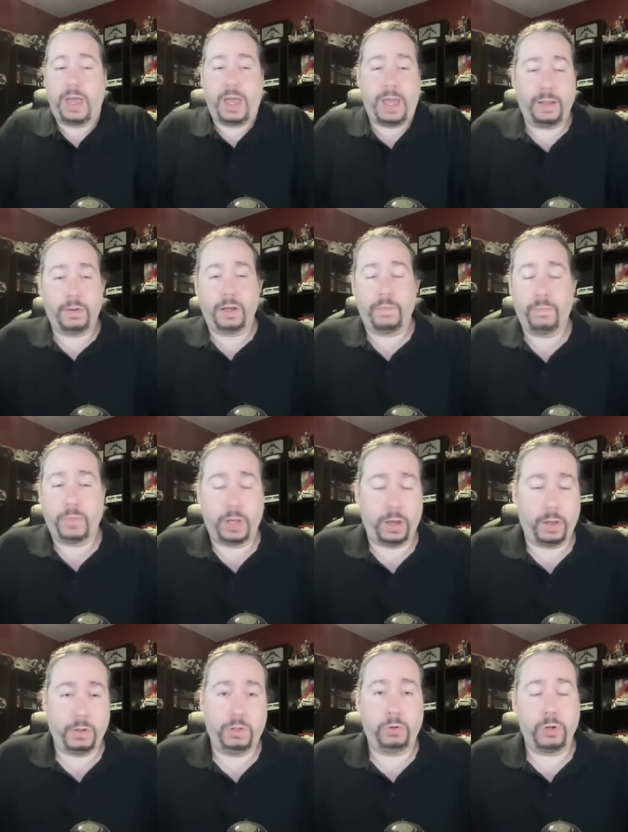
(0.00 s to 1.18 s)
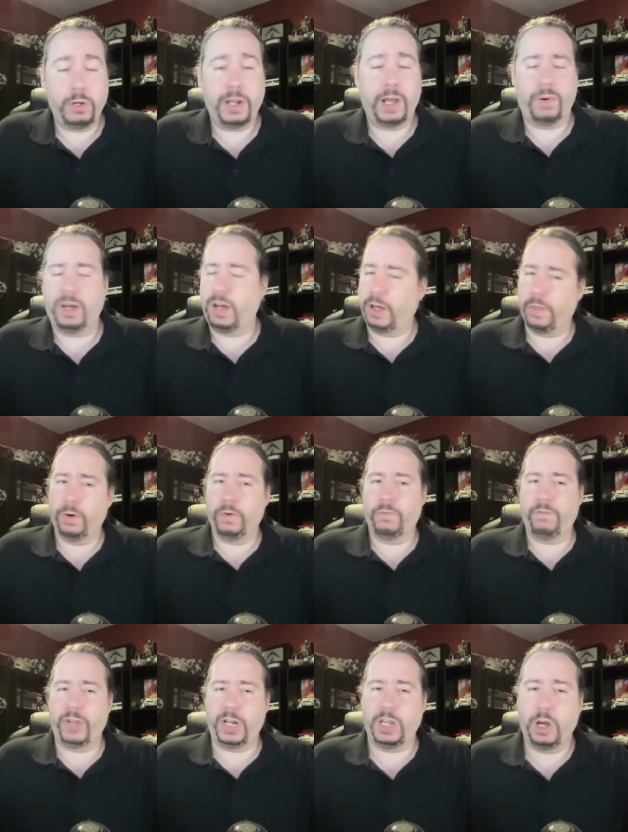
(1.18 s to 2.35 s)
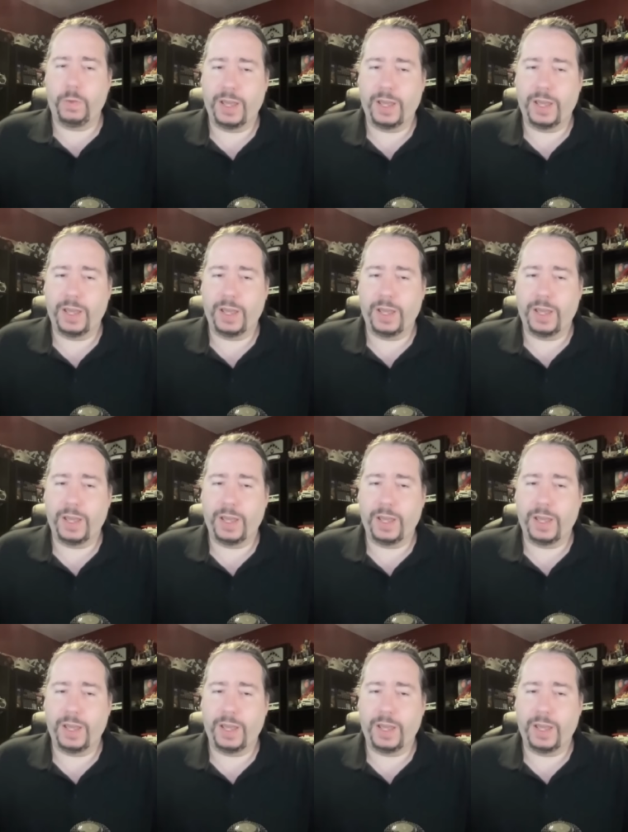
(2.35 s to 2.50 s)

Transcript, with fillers: And you look at how other video